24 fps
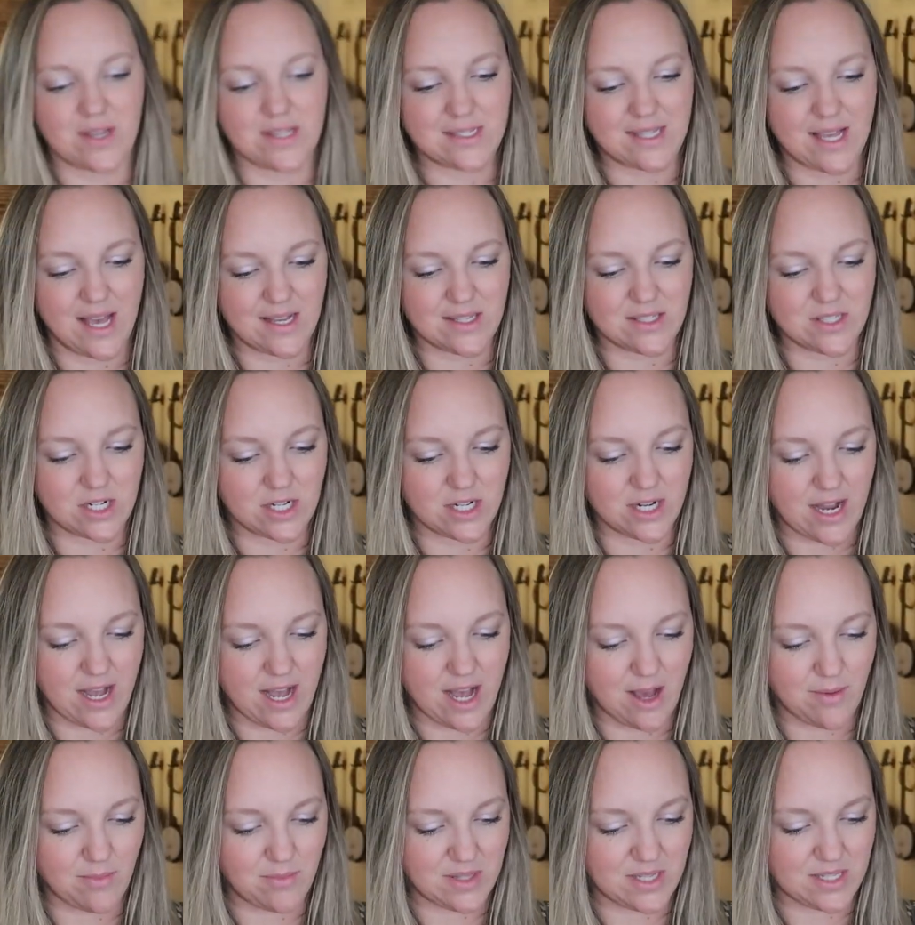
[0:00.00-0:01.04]
So I sized her
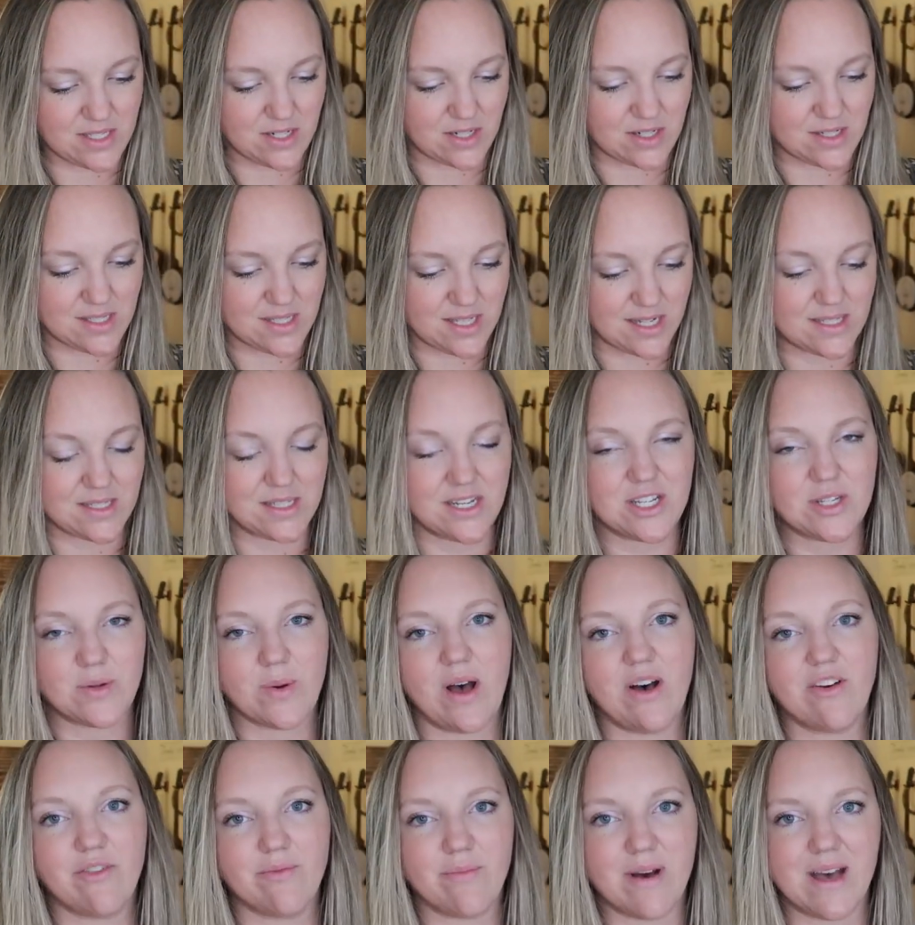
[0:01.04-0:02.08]
up. These are six to
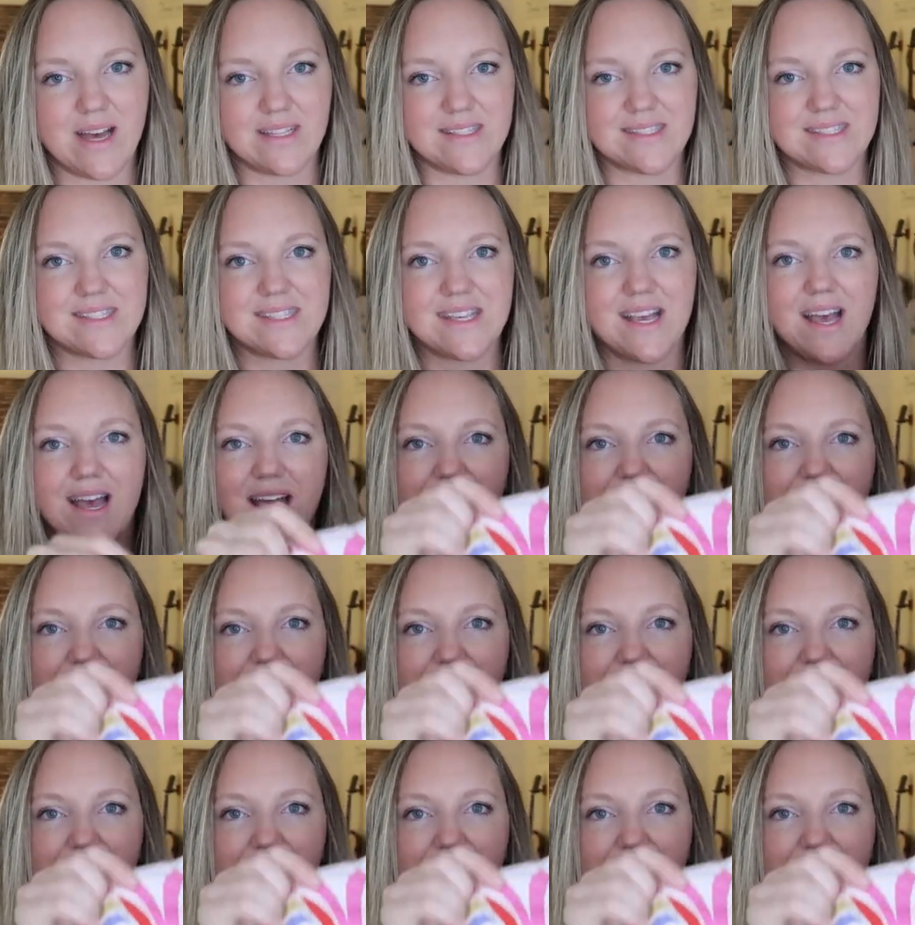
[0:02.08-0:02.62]
12 months.